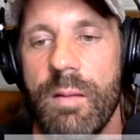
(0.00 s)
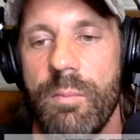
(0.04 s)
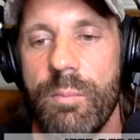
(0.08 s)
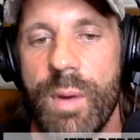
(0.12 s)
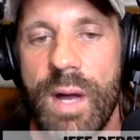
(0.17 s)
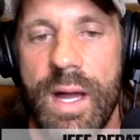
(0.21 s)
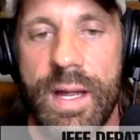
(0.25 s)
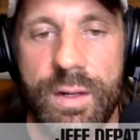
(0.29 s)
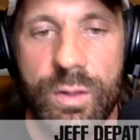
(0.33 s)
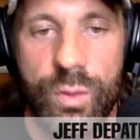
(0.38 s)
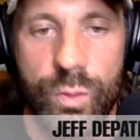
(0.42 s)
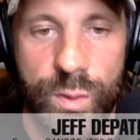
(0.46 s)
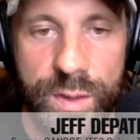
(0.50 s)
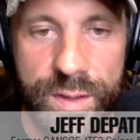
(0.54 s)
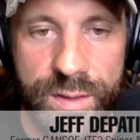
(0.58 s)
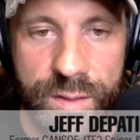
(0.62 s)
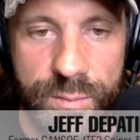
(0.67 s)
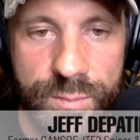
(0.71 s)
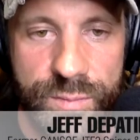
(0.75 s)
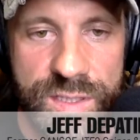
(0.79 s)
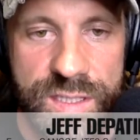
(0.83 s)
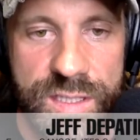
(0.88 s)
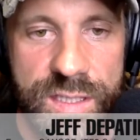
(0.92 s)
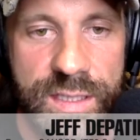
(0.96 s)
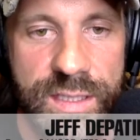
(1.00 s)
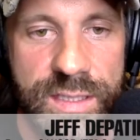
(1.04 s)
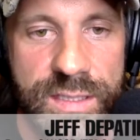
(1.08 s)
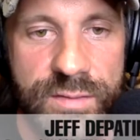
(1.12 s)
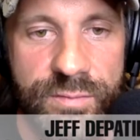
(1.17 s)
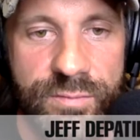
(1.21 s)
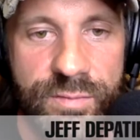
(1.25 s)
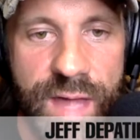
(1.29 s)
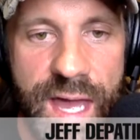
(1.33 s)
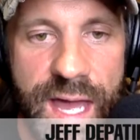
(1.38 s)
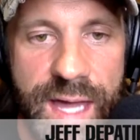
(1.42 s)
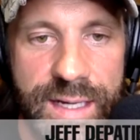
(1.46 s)
biorhythms, things
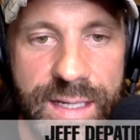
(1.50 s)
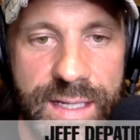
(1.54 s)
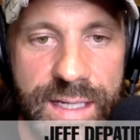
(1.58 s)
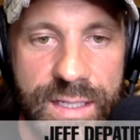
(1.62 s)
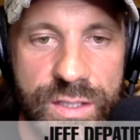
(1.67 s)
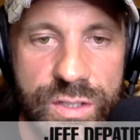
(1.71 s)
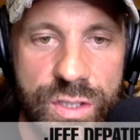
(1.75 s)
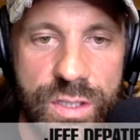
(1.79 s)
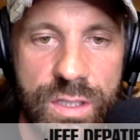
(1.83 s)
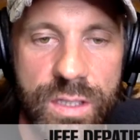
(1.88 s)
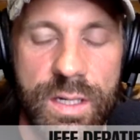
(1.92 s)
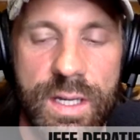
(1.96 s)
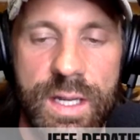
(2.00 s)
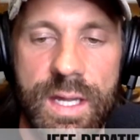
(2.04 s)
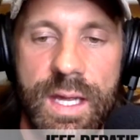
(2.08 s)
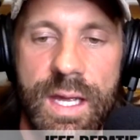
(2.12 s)
of that nature.